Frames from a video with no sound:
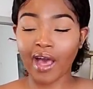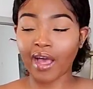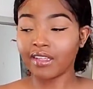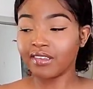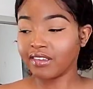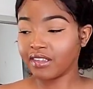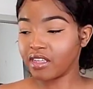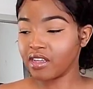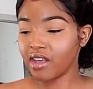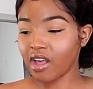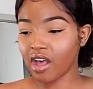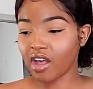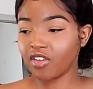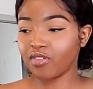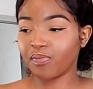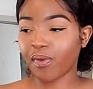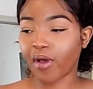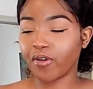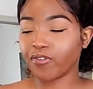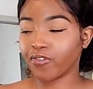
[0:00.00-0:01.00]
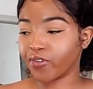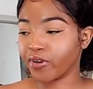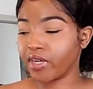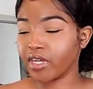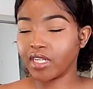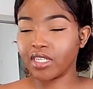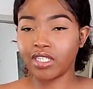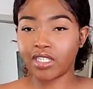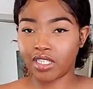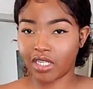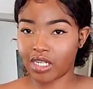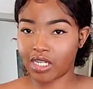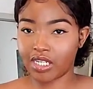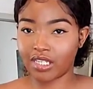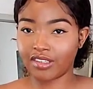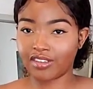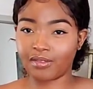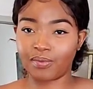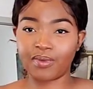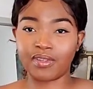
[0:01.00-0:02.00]
I took off my freaking
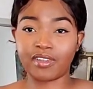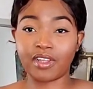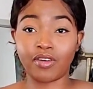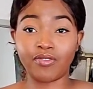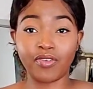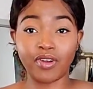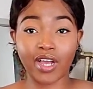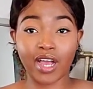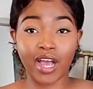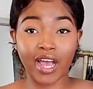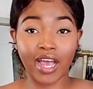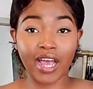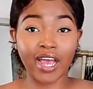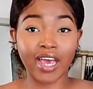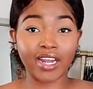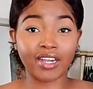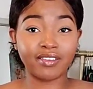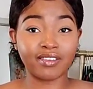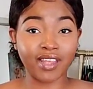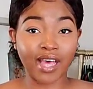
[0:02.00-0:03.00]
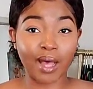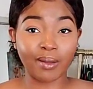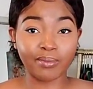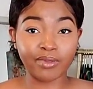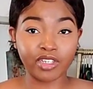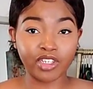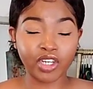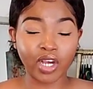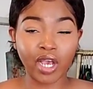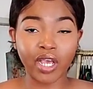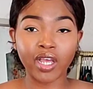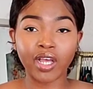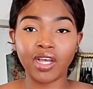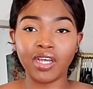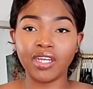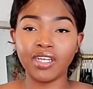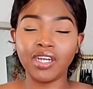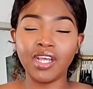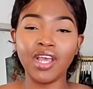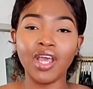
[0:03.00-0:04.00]
jeans because I forgot I had a top to try
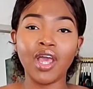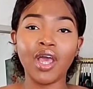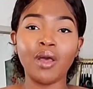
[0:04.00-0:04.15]
on.